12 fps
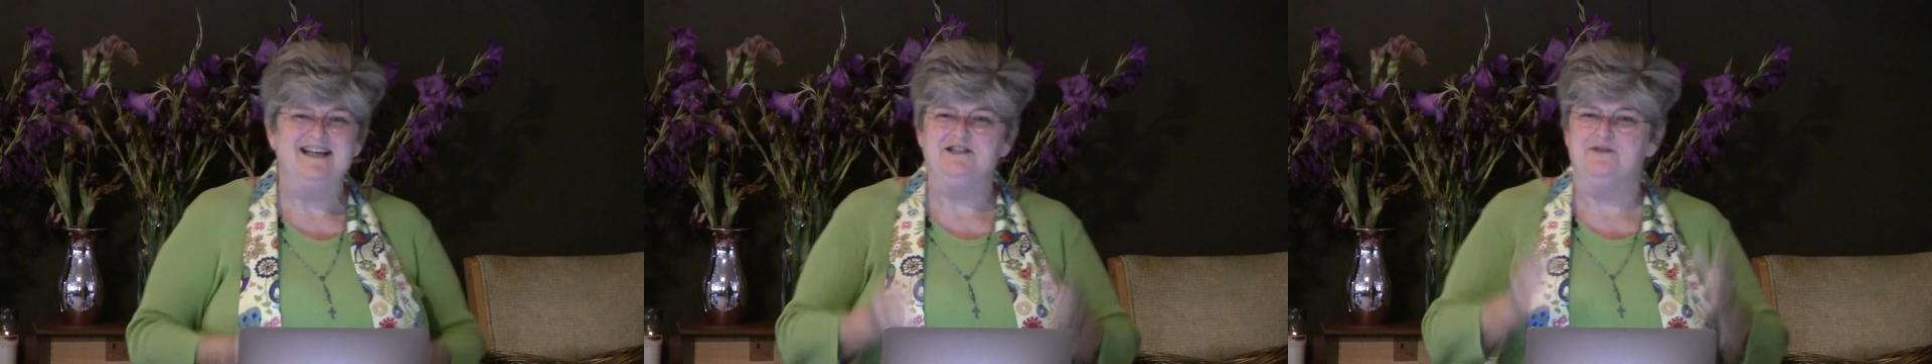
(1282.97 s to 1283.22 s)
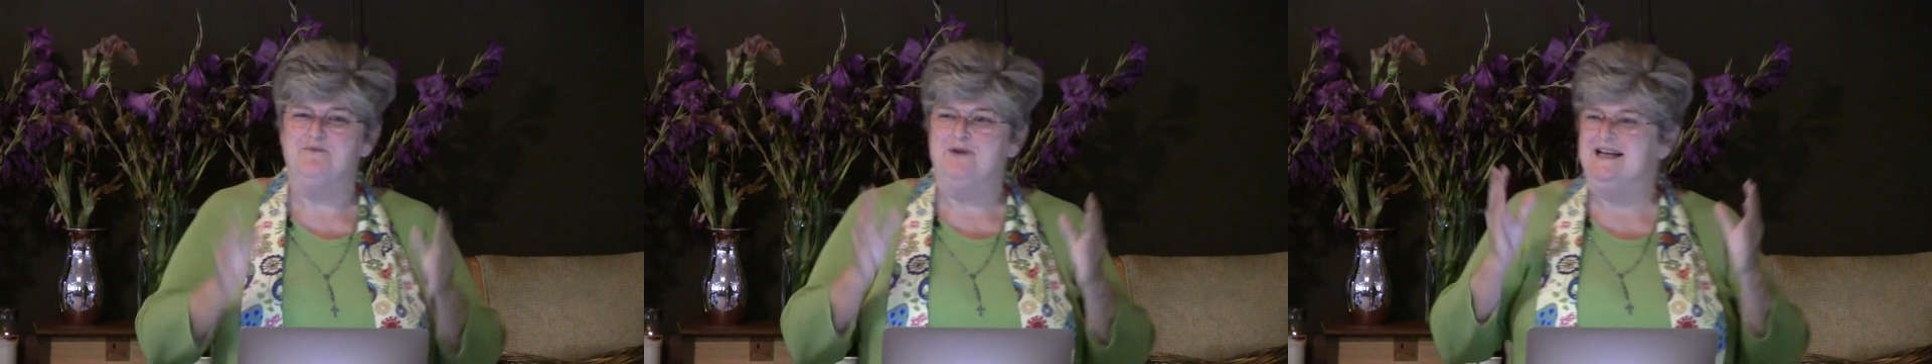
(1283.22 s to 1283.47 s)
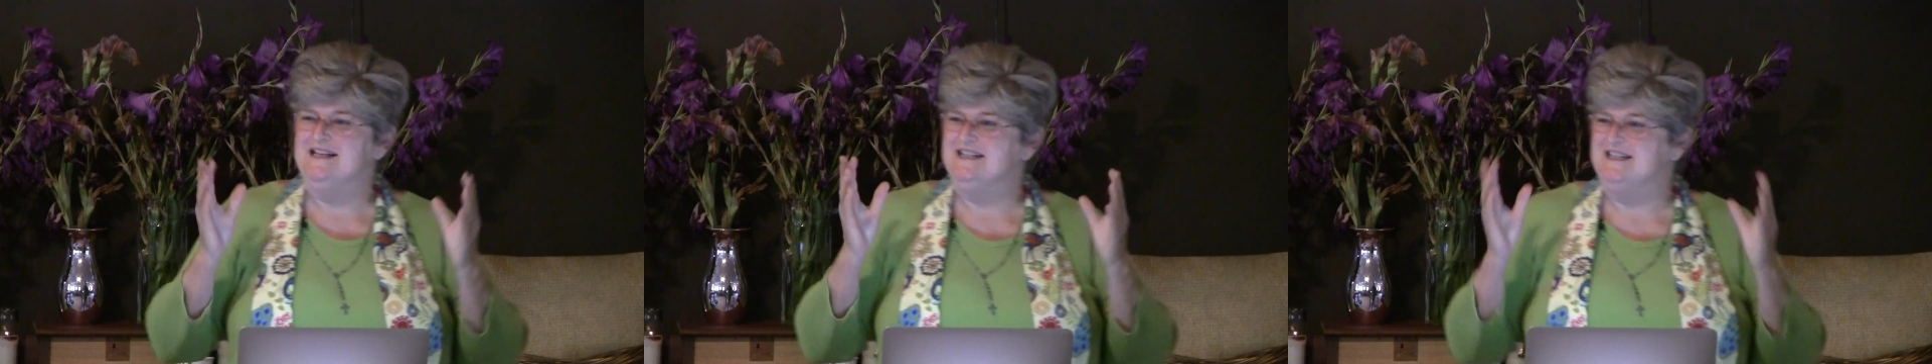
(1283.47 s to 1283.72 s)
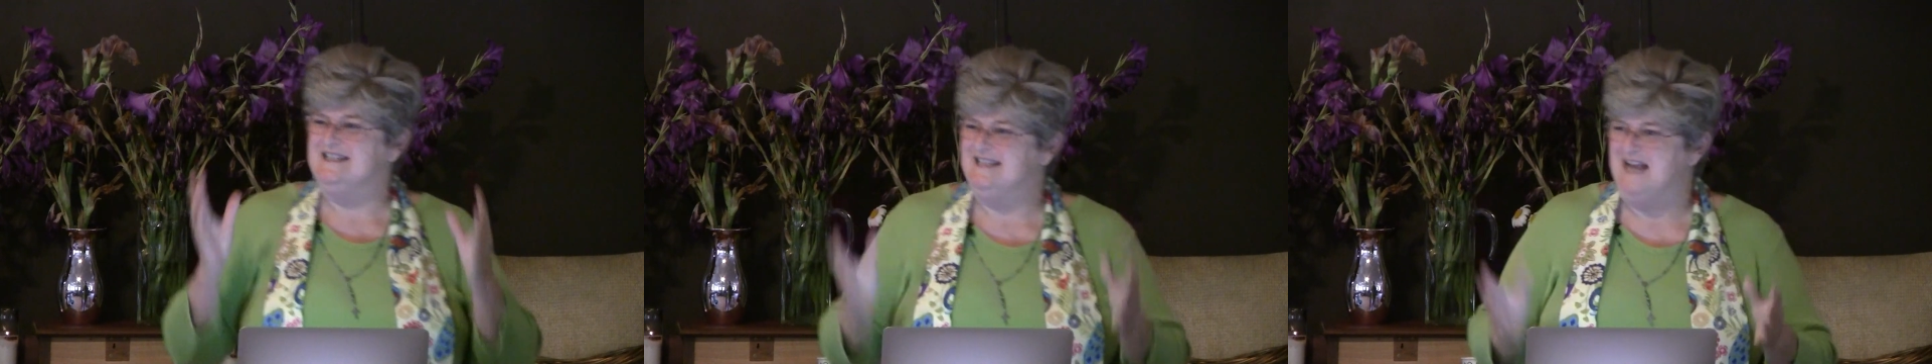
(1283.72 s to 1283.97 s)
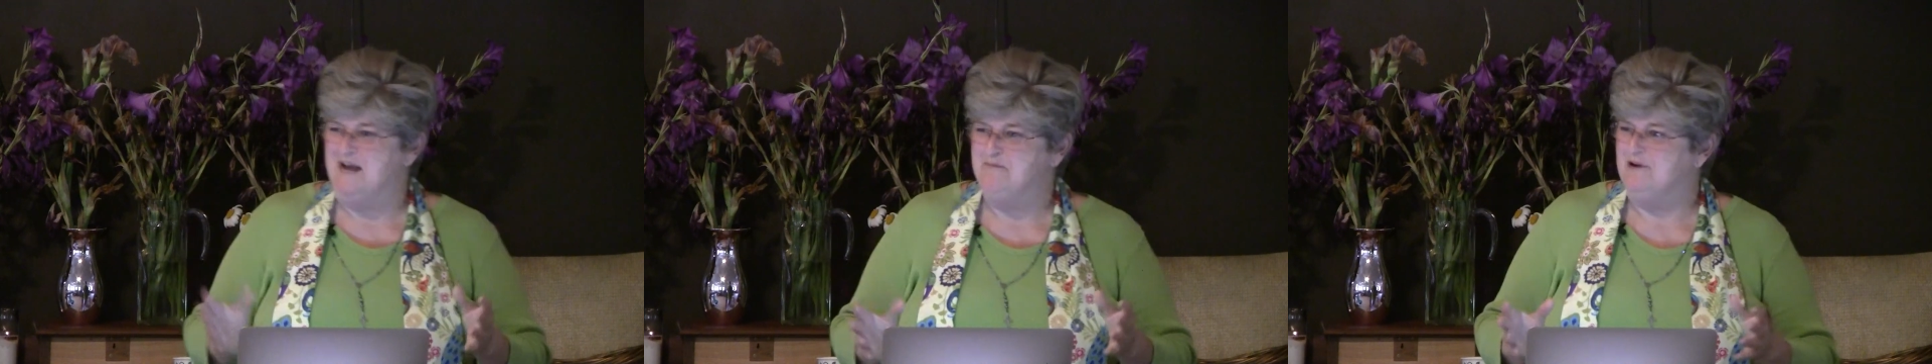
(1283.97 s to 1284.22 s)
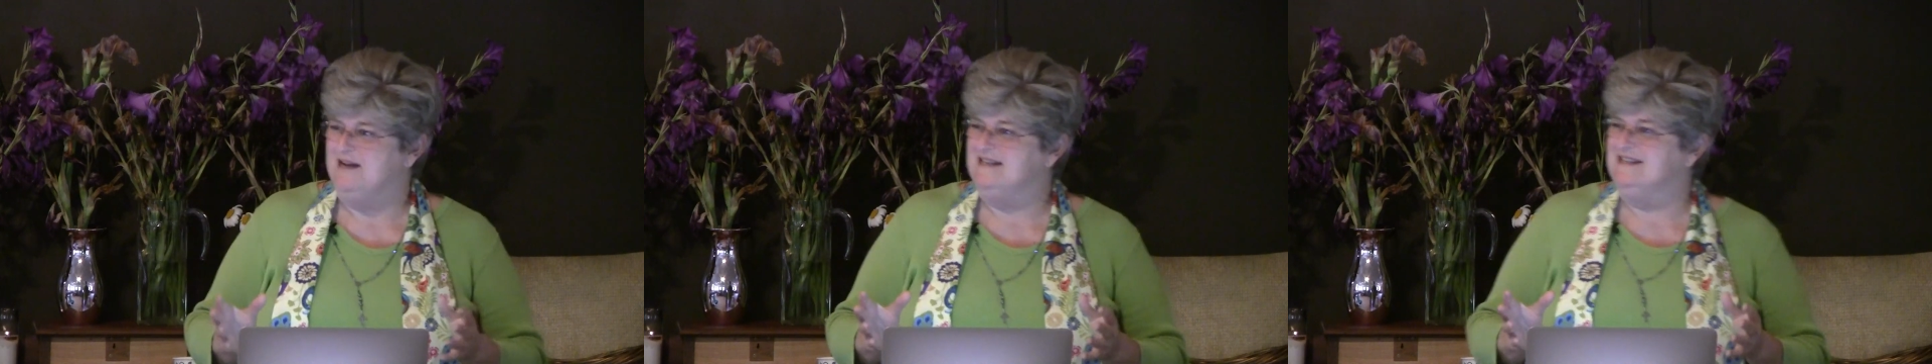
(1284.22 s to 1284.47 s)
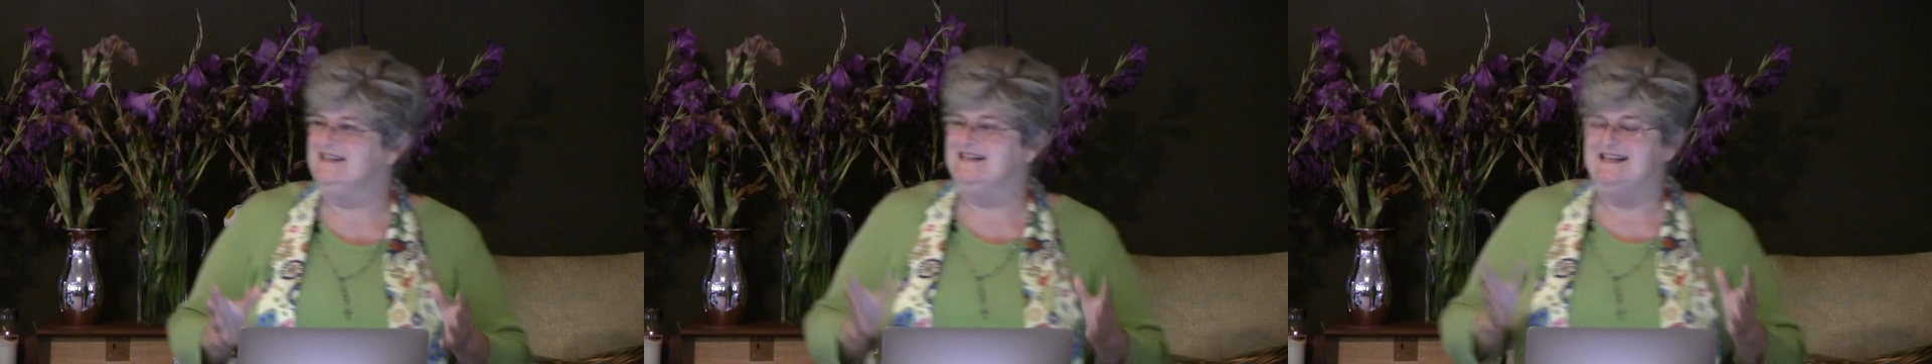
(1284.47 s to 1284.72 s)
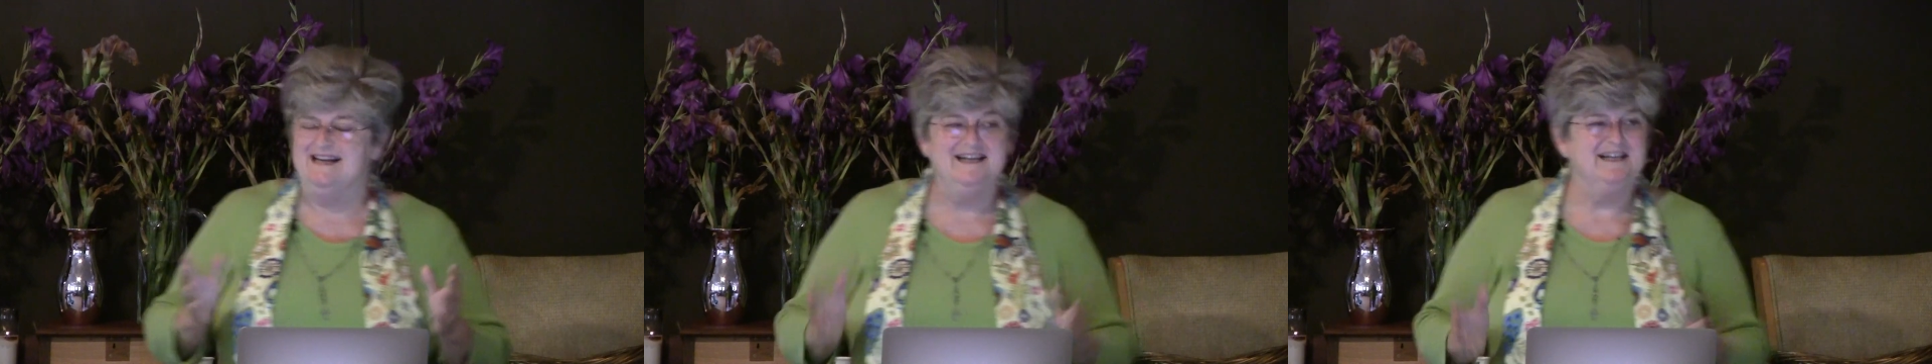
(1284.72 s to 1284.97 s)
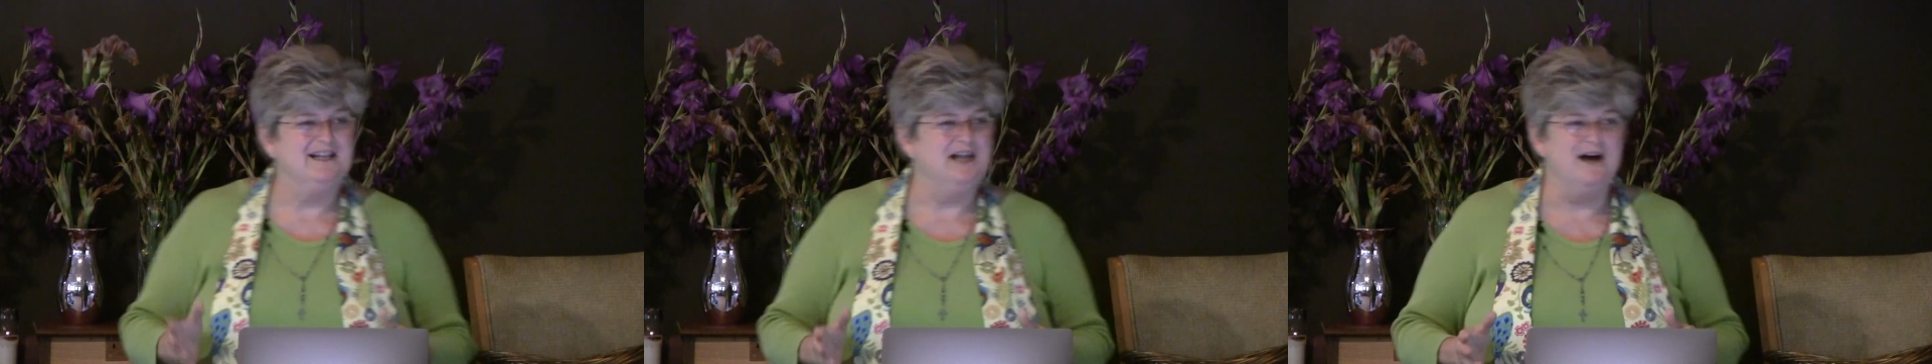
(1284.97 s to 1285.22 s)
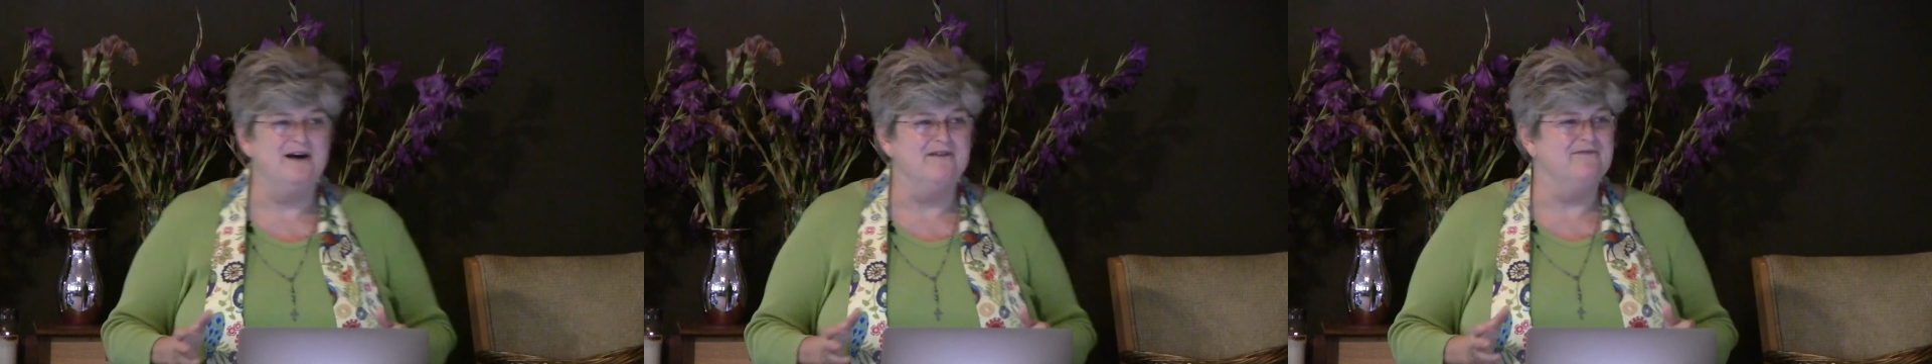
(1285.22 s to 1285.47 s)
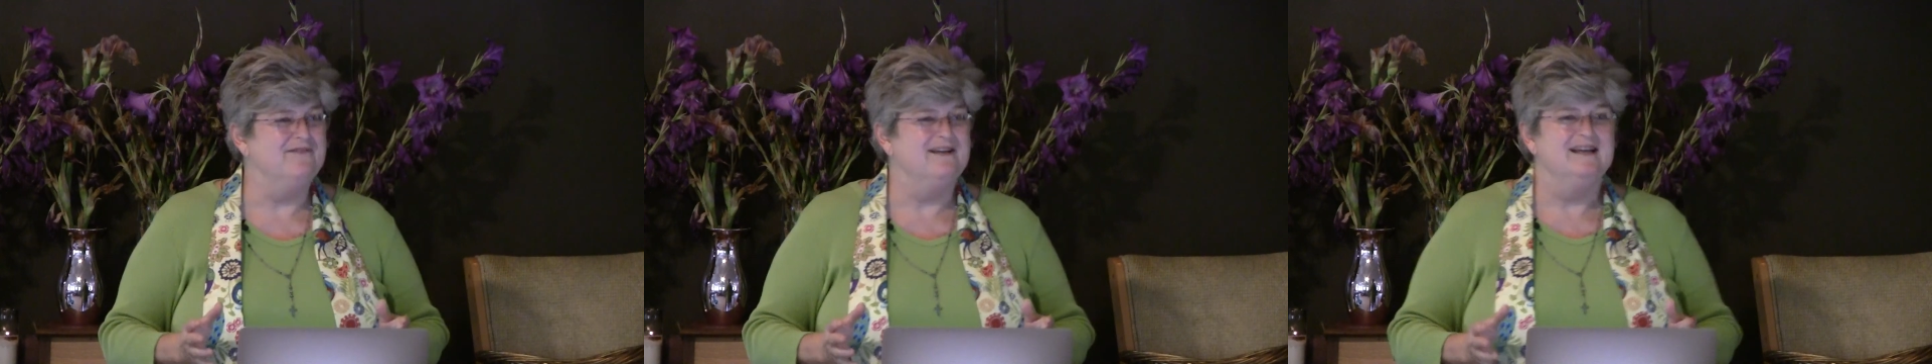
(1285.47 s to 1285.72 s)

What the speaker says: So if we can just stay present in love,